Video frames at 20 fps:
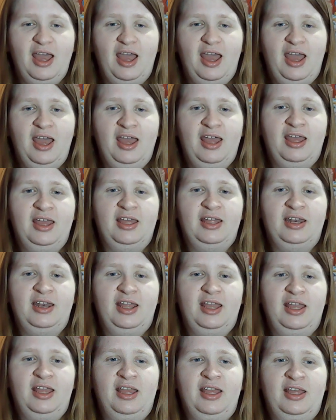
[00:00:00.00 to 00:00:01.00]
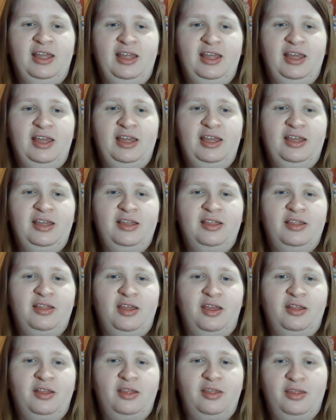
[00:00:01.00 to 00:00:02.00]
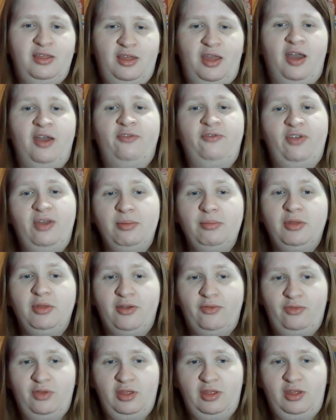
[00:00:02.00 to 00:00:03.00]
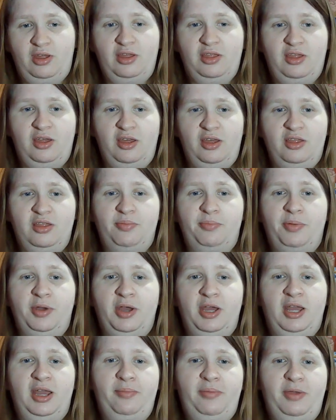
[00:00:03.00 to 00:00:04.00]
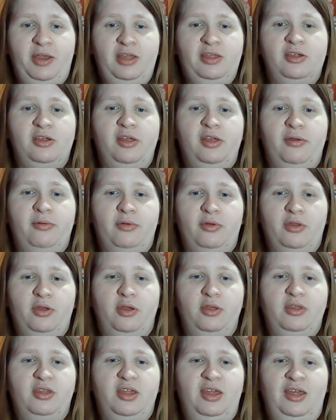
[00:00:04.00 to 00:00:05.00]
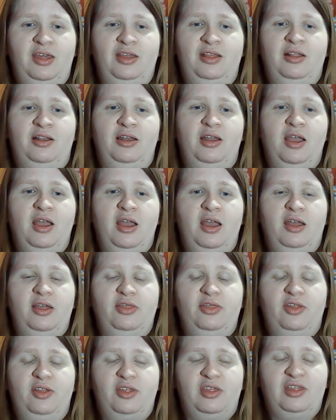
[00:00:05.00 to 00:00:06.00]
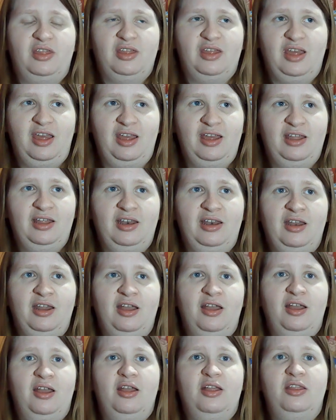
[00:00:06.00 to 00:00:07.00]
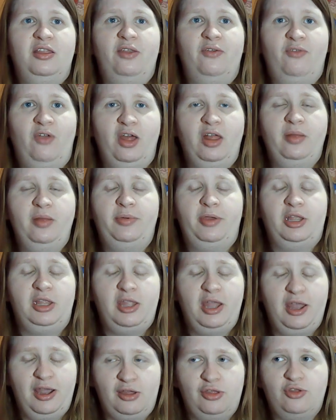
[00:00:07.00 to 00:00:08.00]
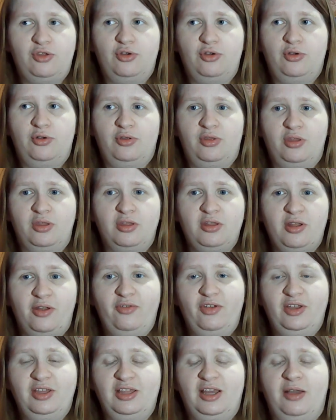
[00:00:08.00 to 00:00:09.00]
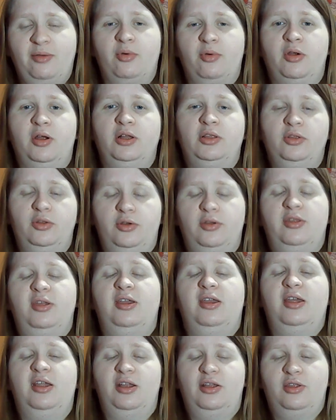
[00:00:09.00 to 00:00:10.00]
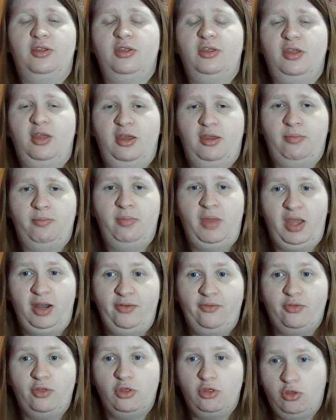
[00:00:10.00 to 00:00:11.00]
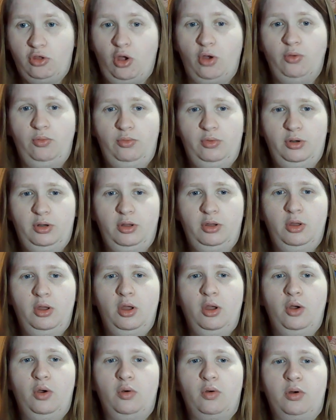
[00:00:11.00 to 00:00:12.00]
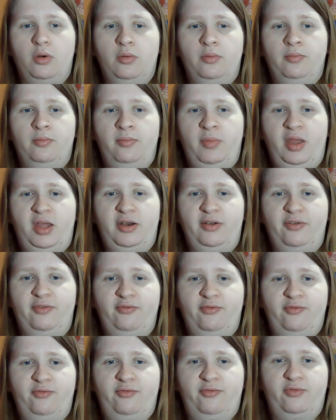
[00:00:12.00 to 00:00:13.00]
and it is a family of diseases, but it basically results in the skin developing textures and stuff like that, where it looks like it is, like, made of stone or made of